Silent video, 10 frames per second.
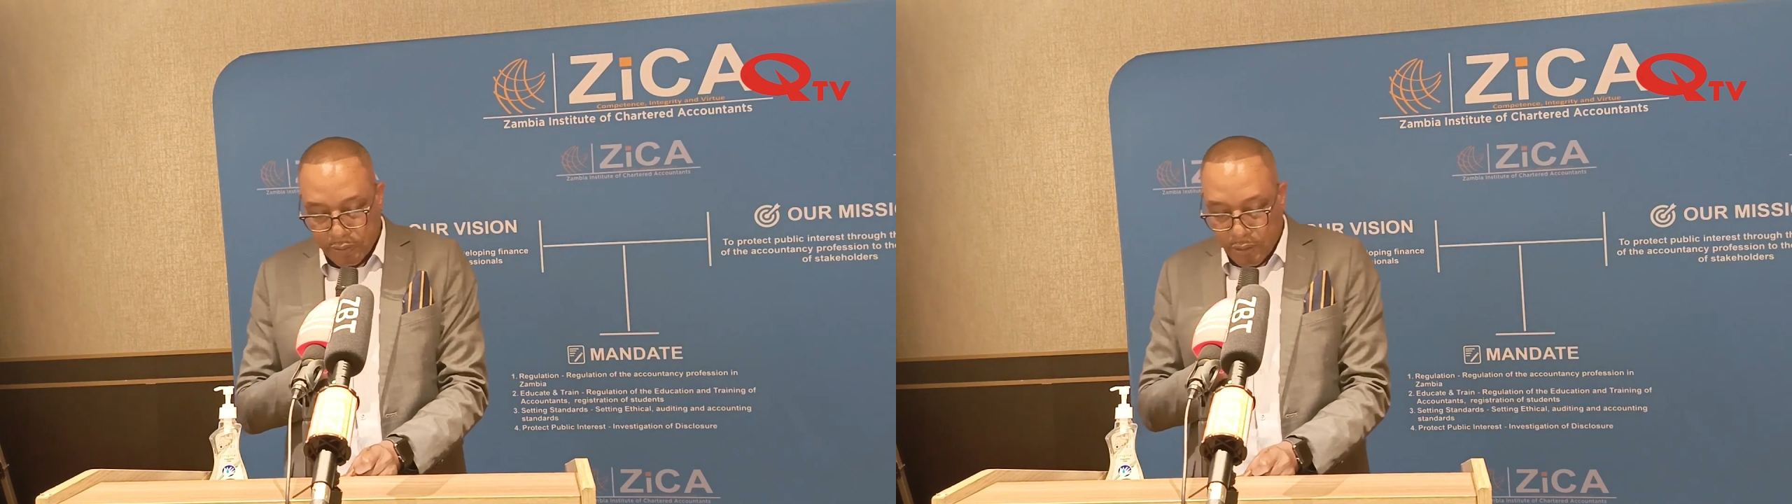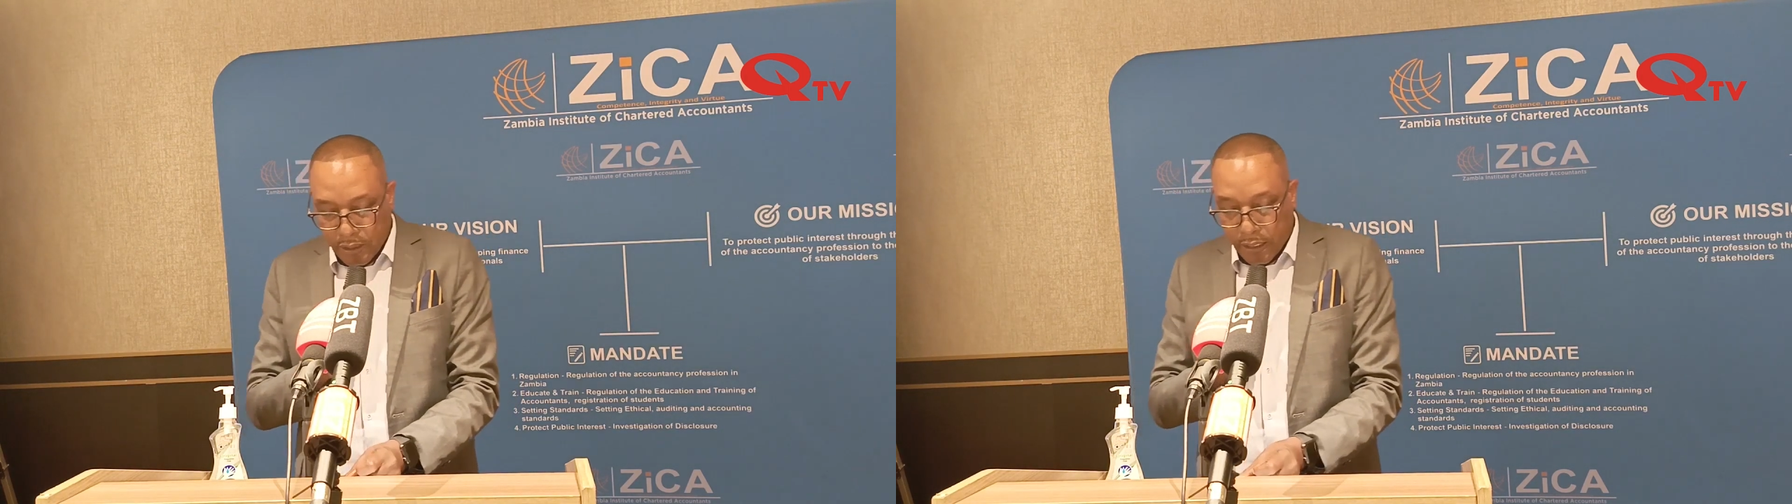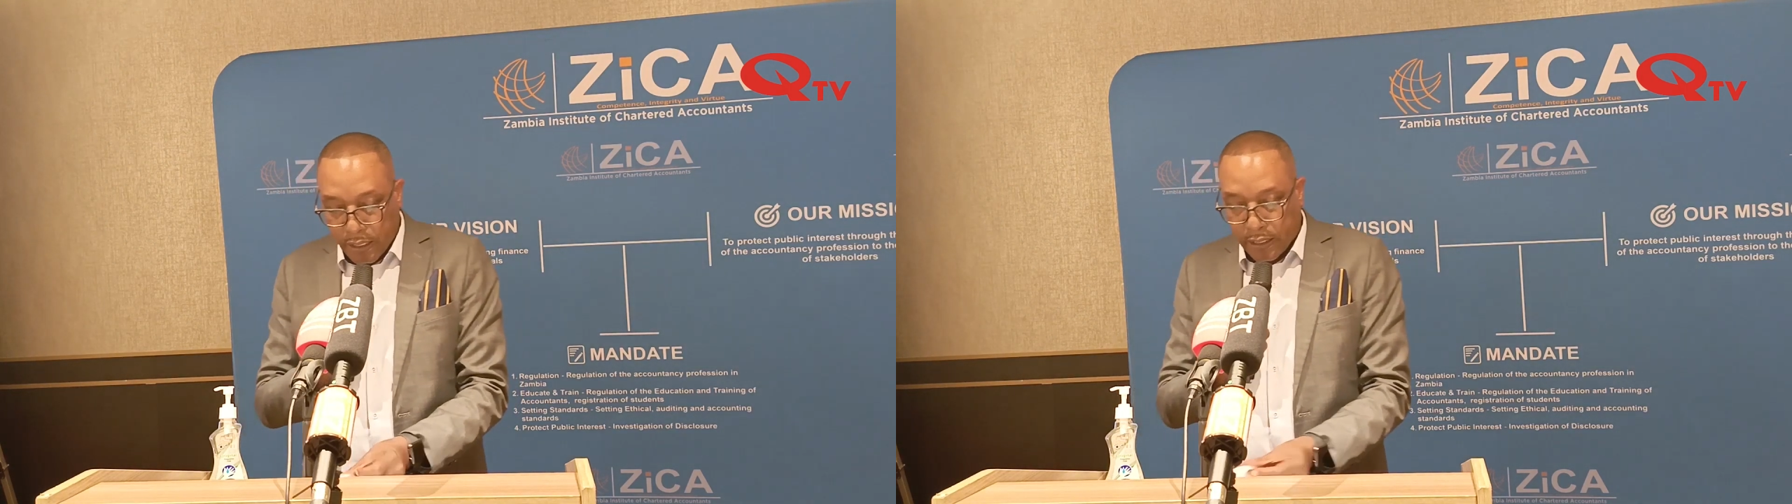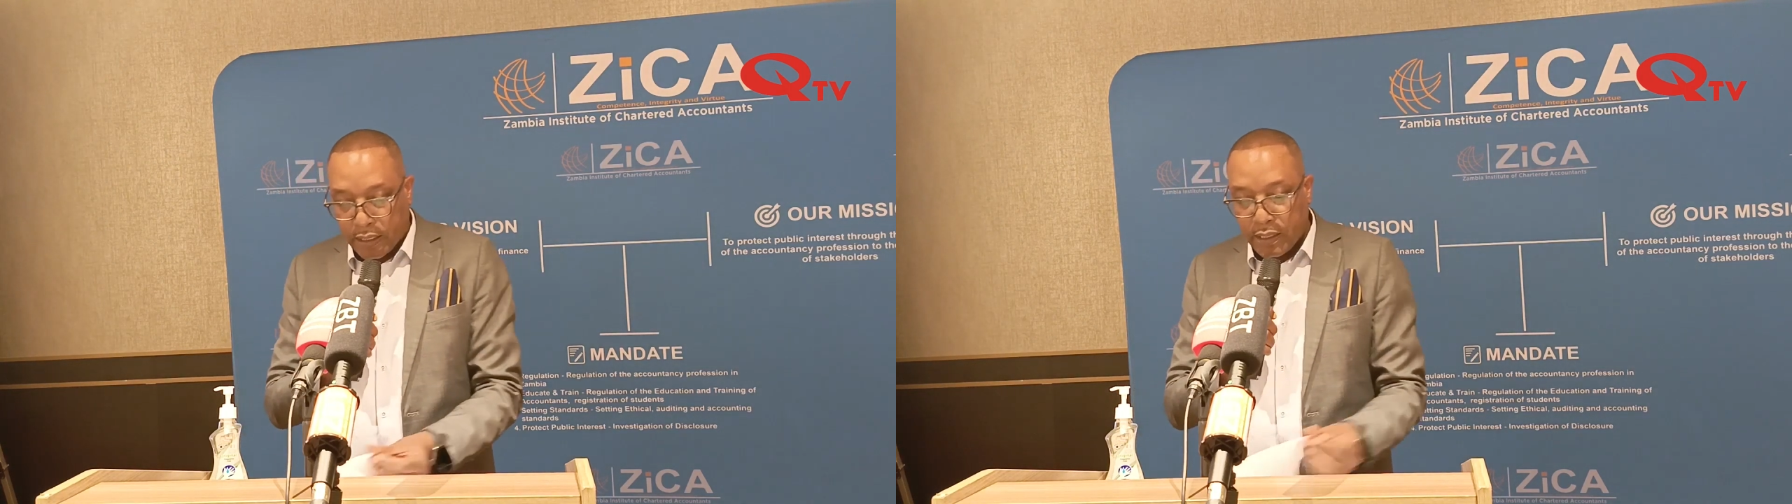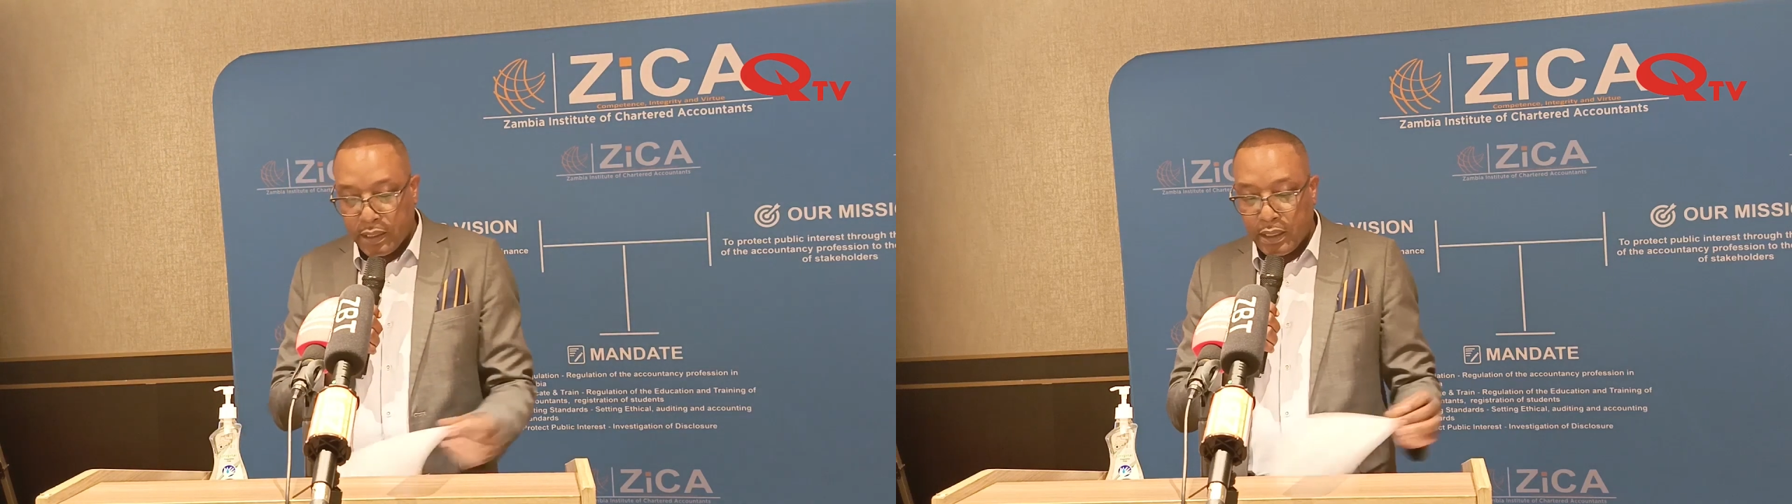a
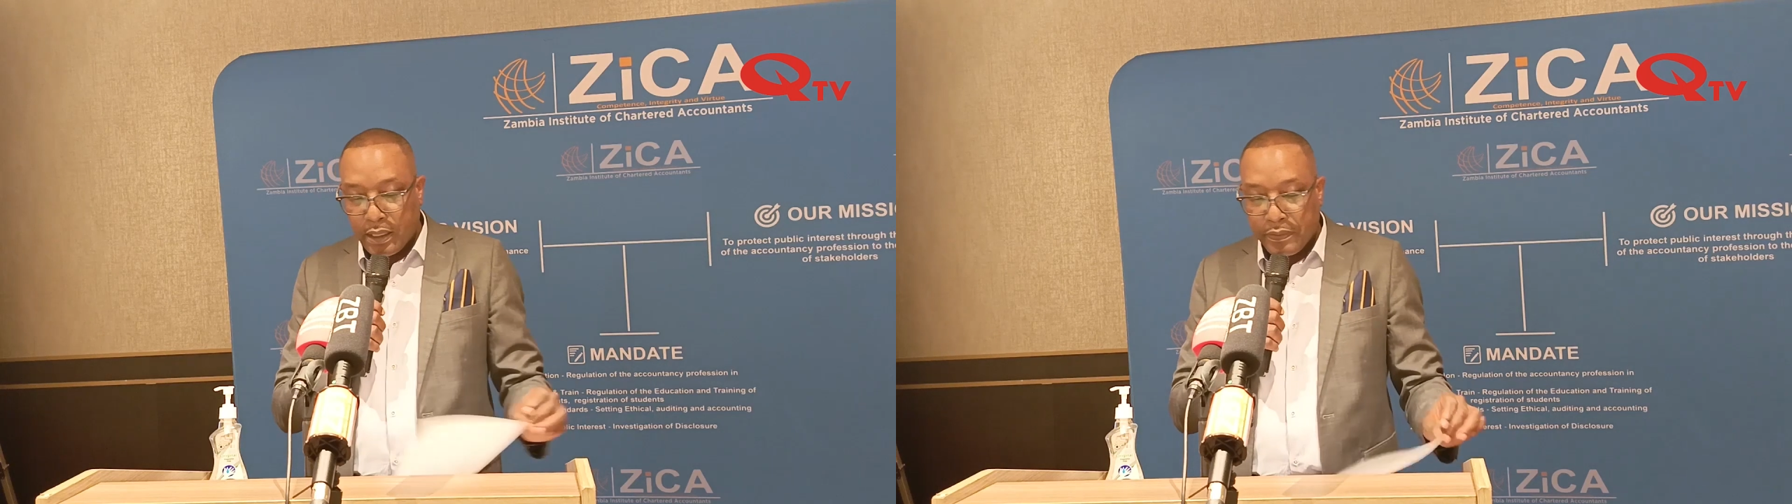clear